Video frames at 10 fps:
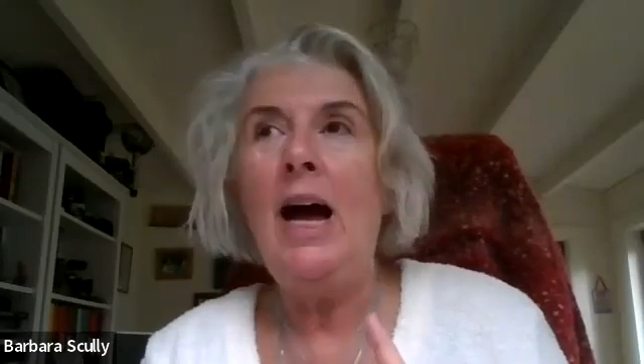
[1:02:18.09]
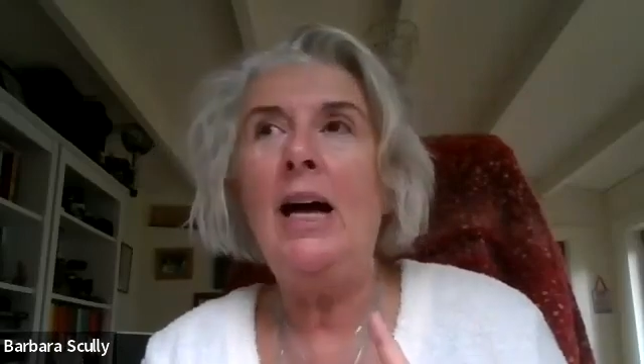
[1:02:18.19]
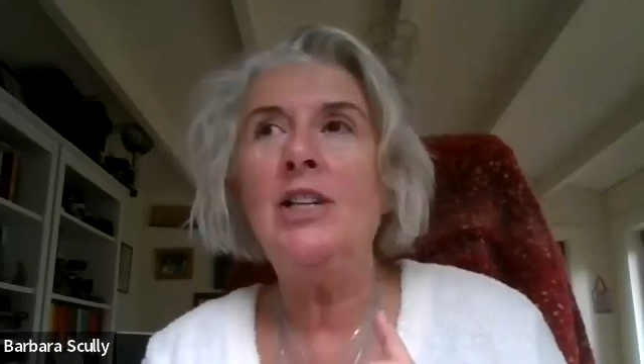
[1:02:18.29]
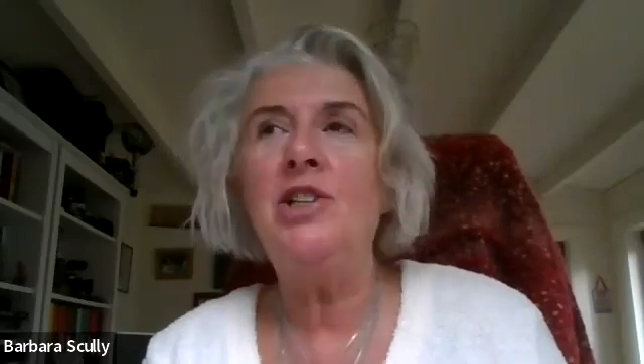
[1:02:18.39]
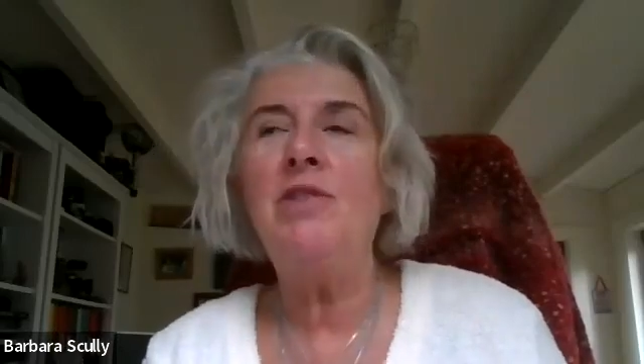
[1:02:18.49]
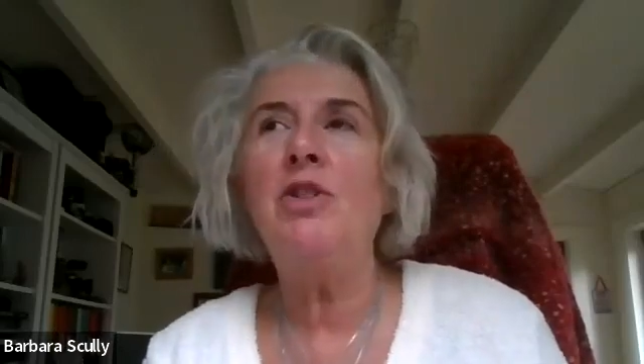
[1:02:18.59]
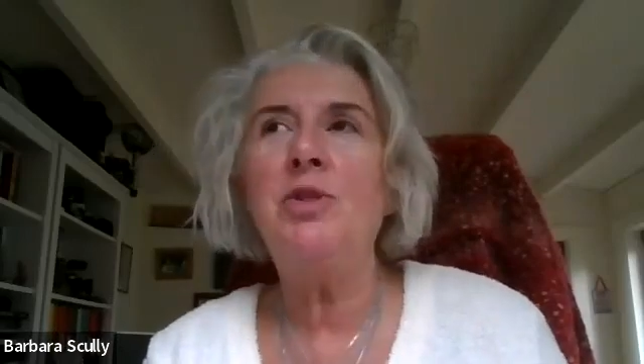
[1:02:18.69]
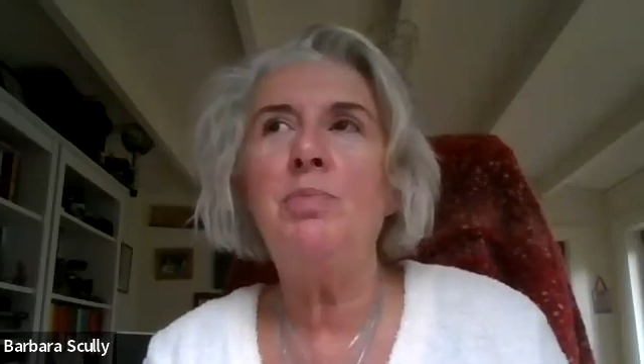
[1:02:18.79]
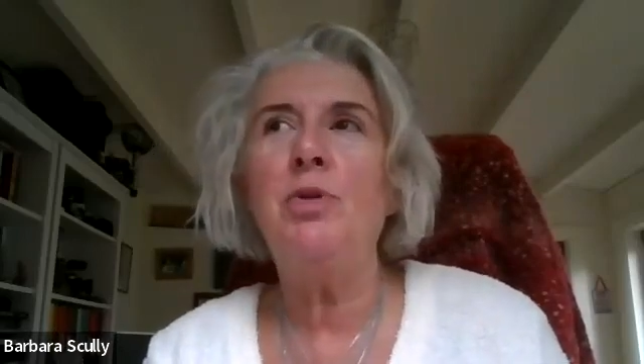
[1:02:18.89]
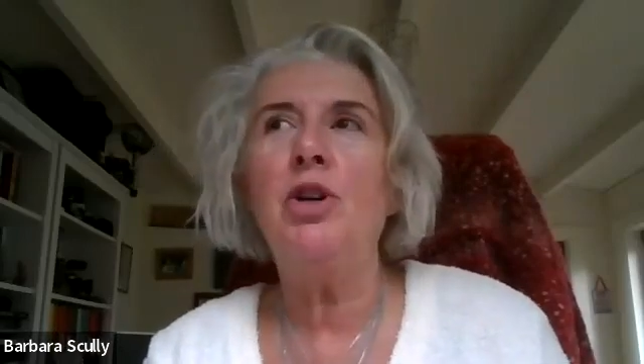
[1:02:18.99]
And she wrote
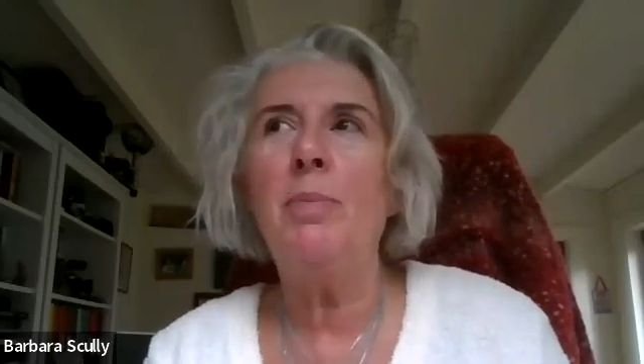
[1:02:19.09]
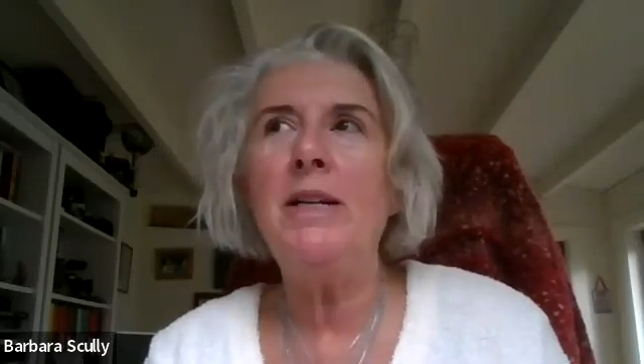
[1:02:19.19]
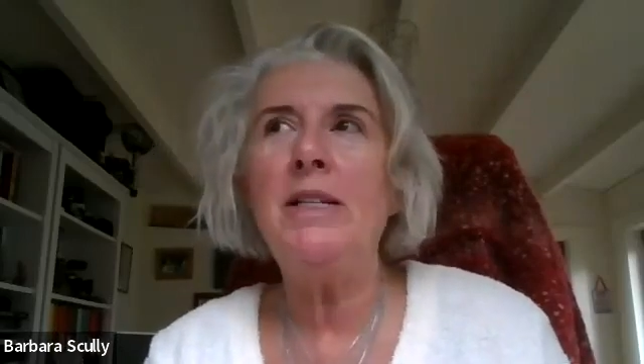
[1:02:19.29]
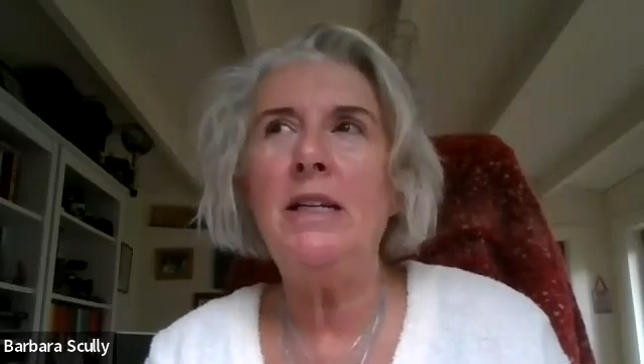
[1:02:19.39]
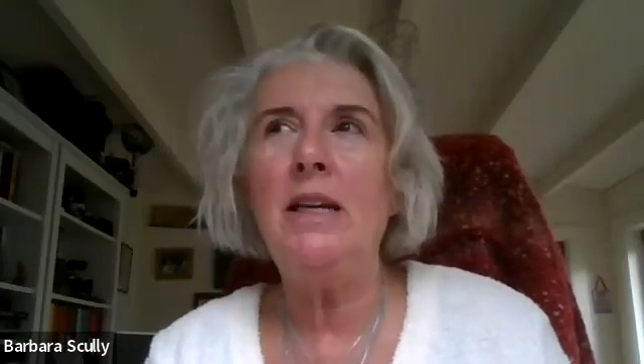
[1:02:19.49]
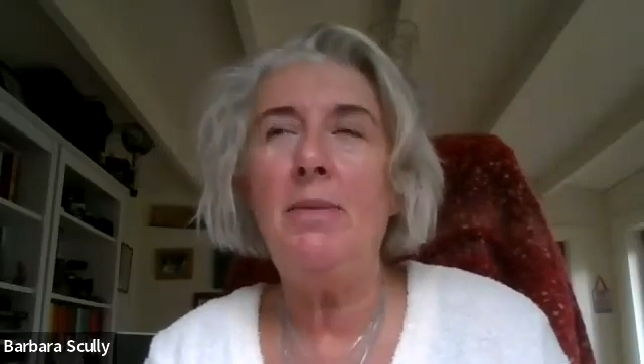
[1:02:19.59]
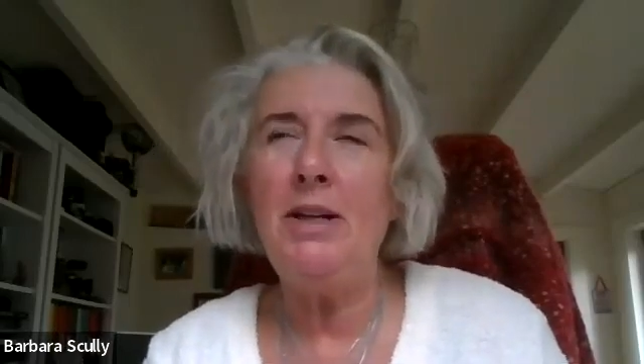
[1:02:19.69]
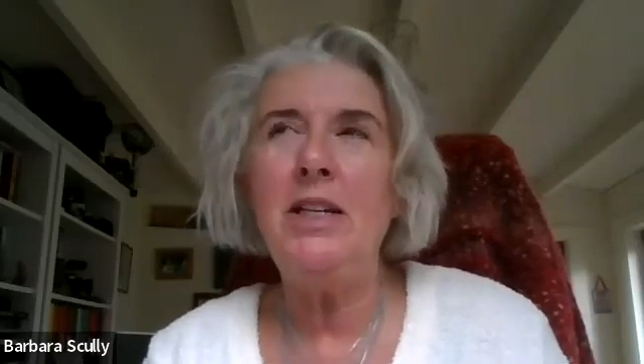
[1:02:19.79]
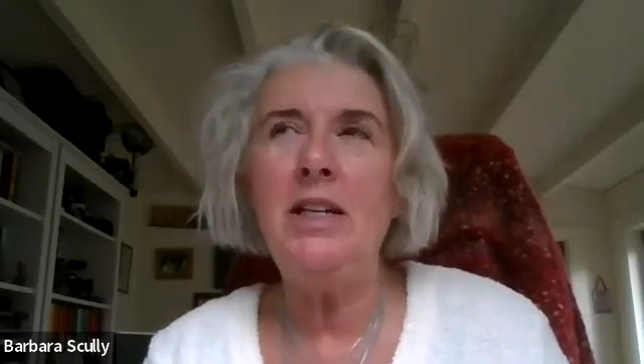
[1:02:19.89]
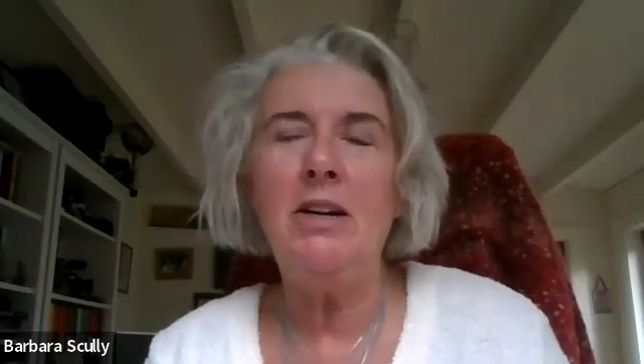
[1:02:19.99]
a book about
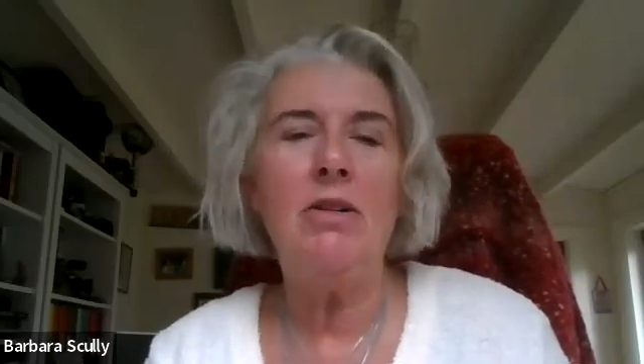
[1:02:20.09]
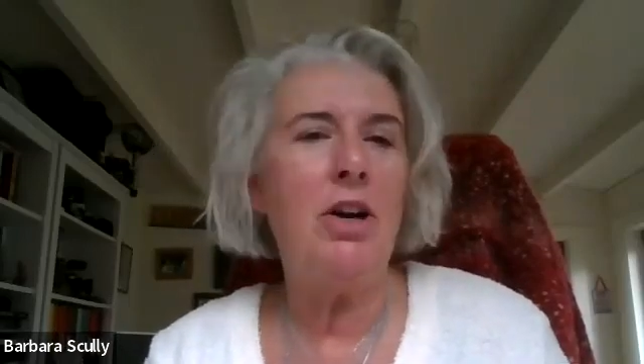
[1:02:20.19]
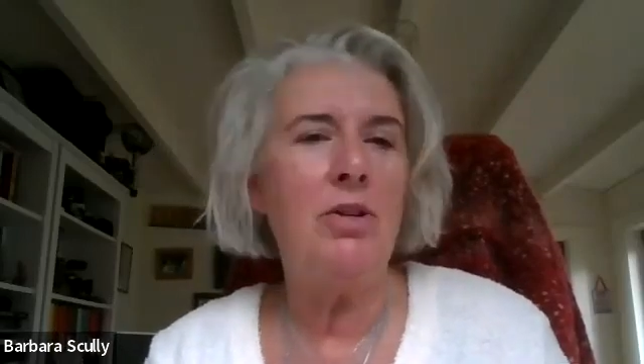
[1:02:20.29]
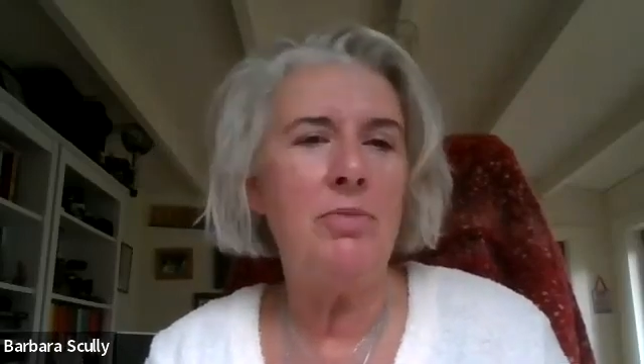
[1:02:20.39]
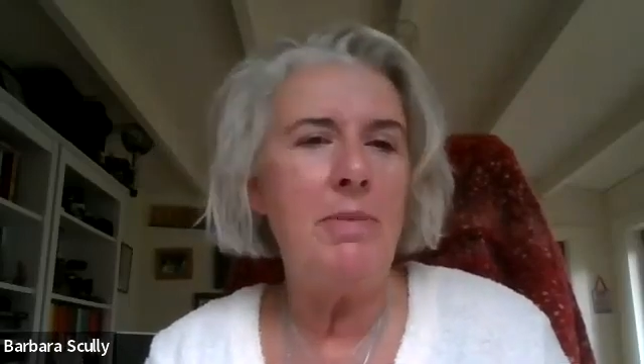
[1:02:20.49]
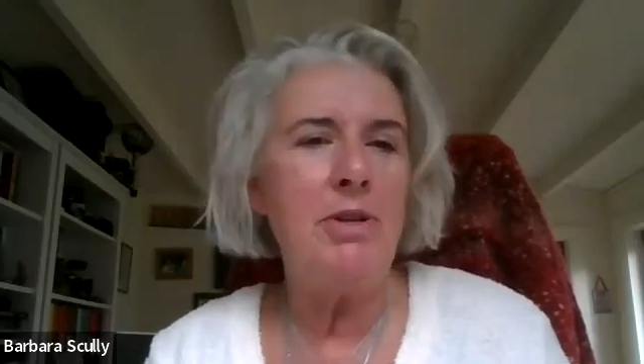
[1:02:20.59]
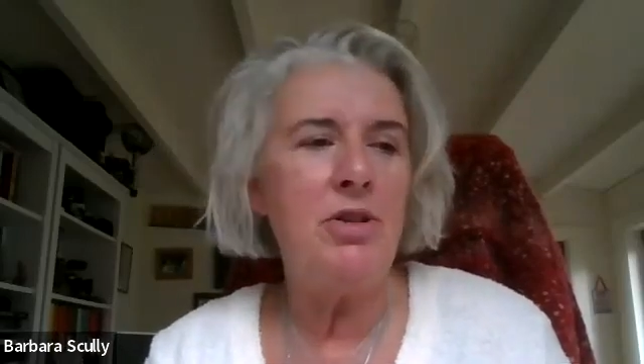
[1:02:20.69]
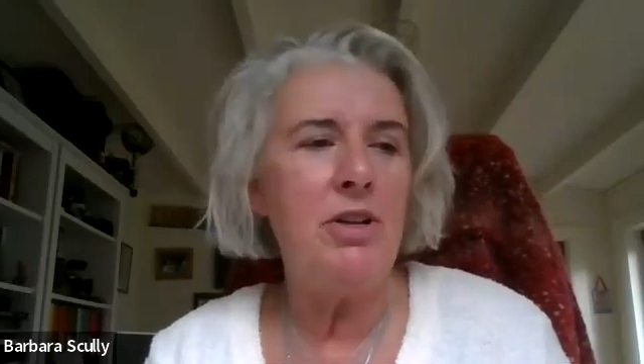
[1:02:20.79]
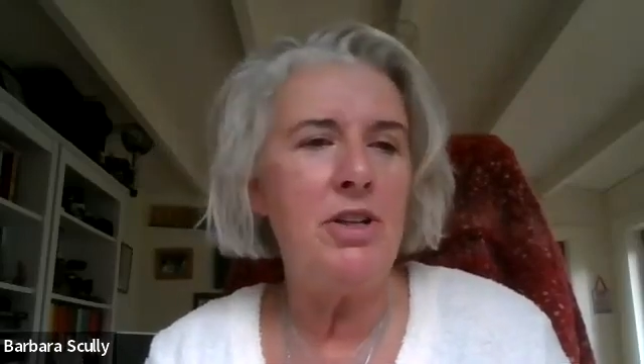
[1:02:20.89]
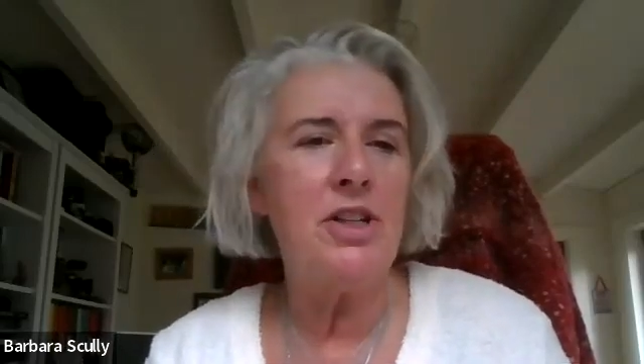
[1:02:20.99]
a year ago, maybe
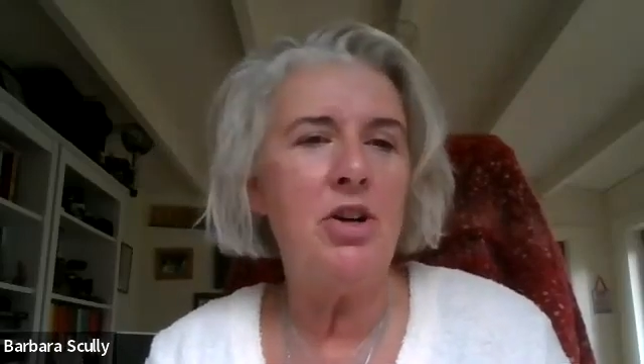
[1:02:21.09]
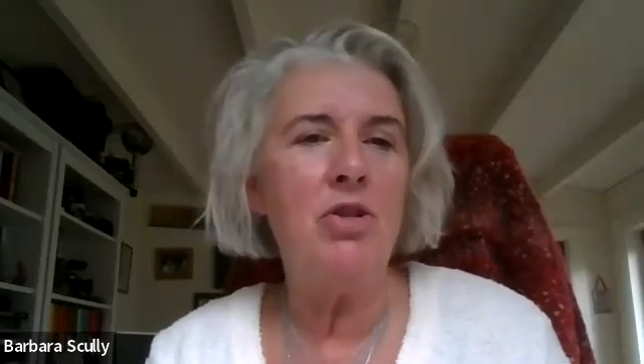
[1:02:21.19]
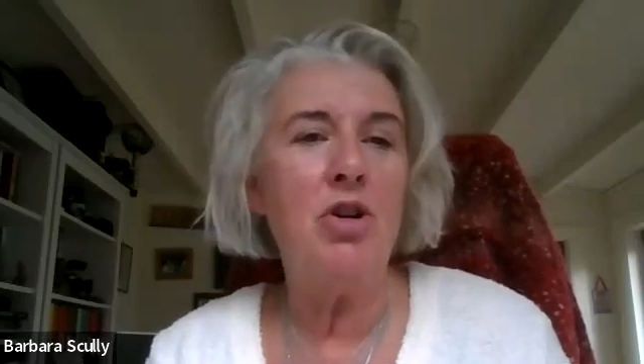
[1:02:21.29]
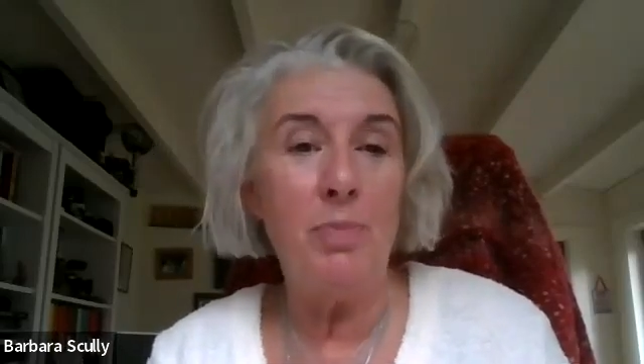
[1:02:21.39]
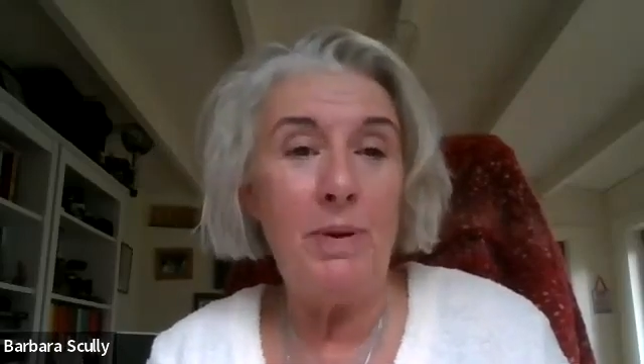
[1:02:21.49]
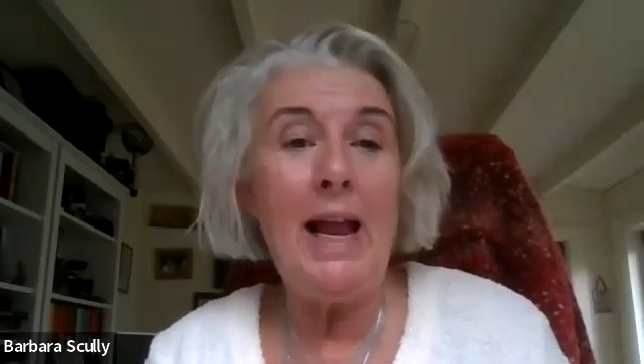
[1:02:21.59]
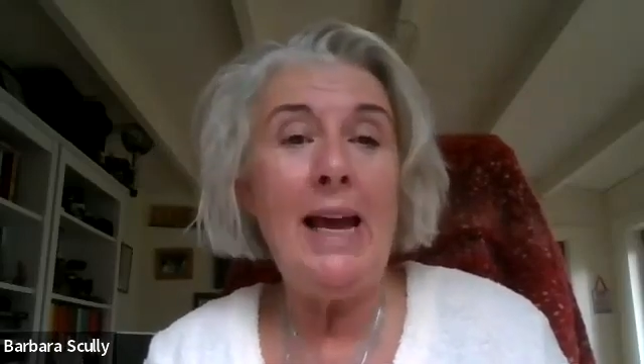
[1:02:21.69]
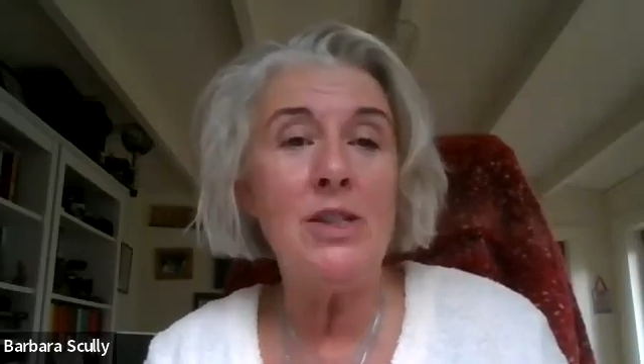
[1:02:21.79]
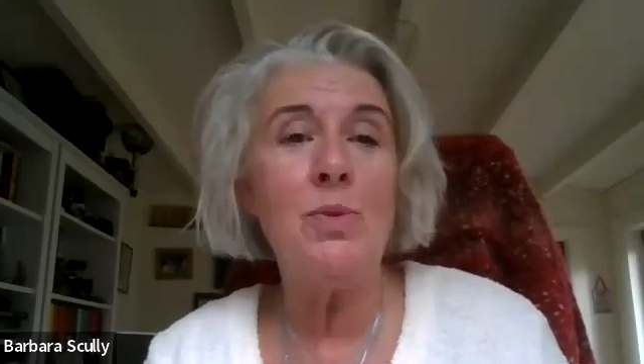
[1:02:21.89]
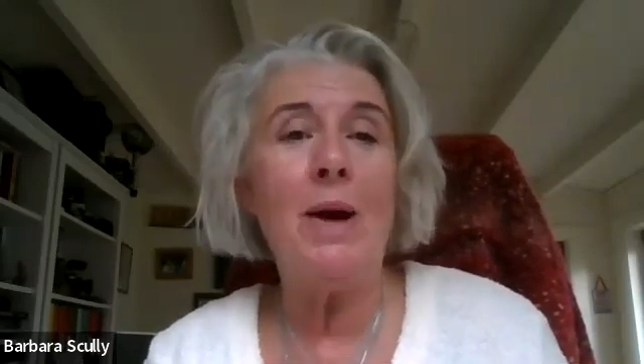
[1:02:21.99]
2 years ago, called
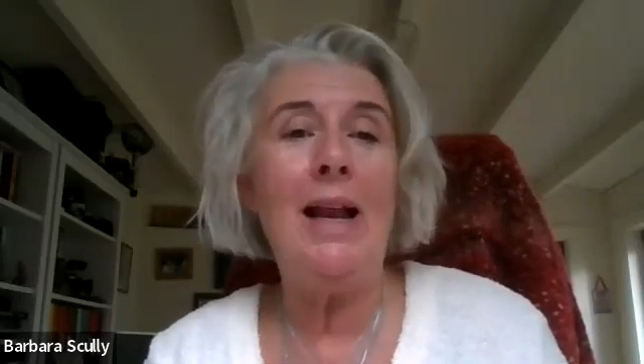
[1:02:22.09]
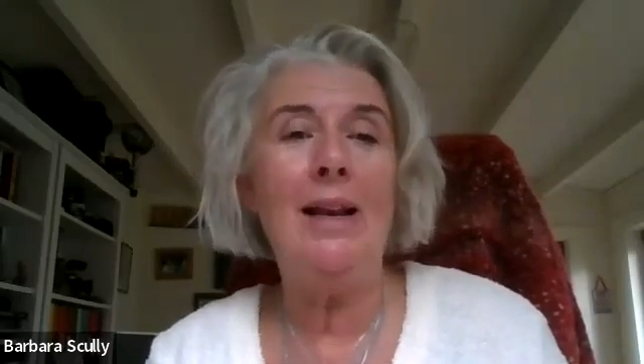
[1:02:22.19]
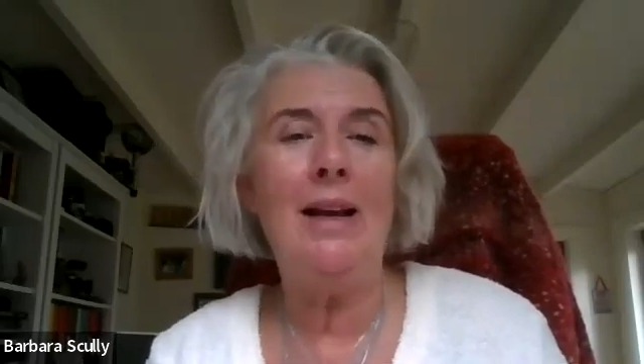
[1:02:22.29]
Play as well.